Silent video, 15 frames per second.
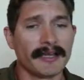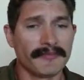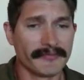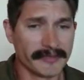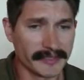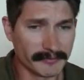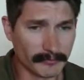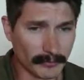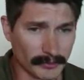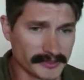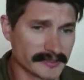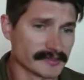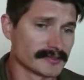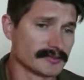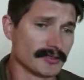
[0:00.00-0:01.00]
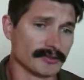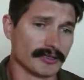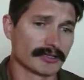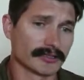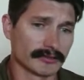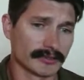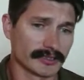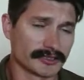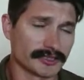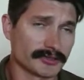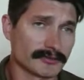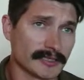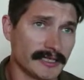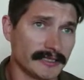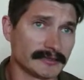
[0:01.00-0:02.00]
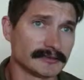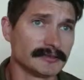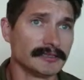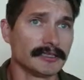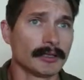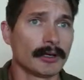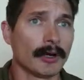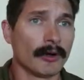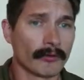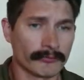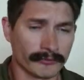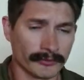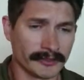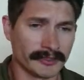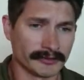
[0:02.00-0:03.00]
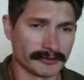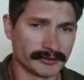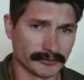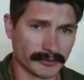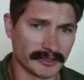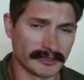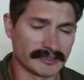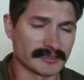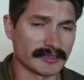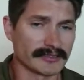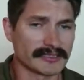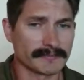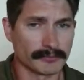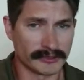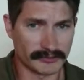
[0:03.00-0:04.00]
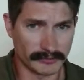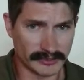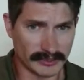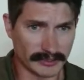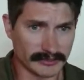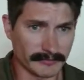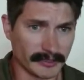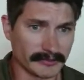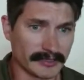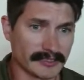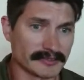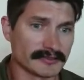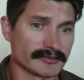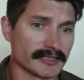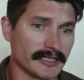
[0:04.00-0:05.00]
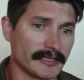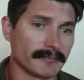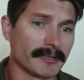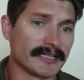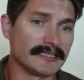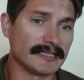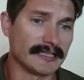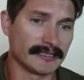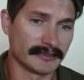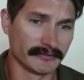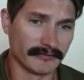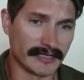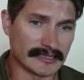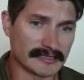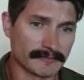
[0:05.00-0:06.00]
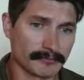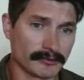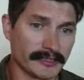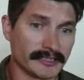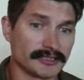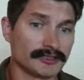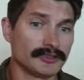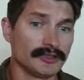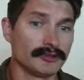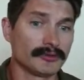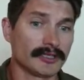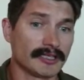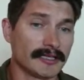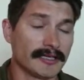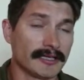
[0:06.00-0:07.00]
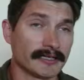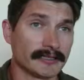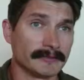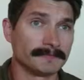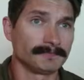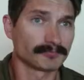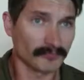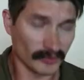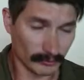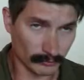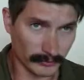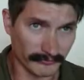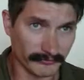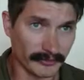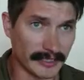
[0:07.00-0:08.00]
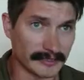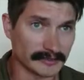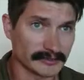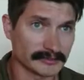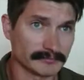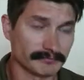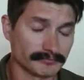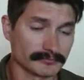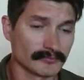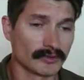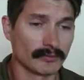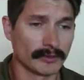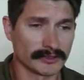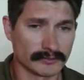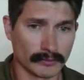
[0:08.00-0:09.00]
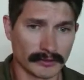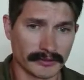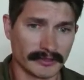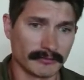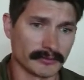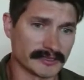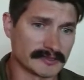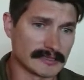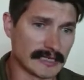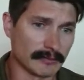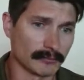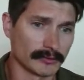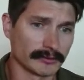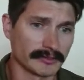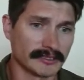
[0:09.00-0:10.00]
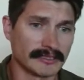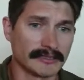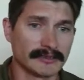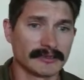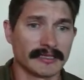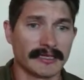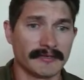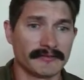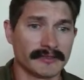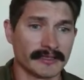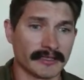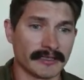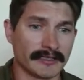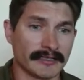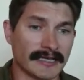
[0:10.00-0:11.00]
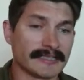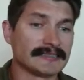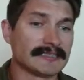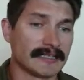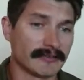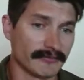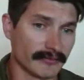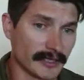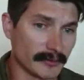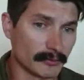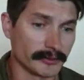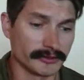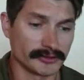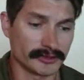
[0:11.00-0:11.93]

And then once it's no longer constrained, hopefully you're doing this on the sprints we talked about yesterday. And by the end of that sprint, you can reflect what's working, what's not working, and then identify where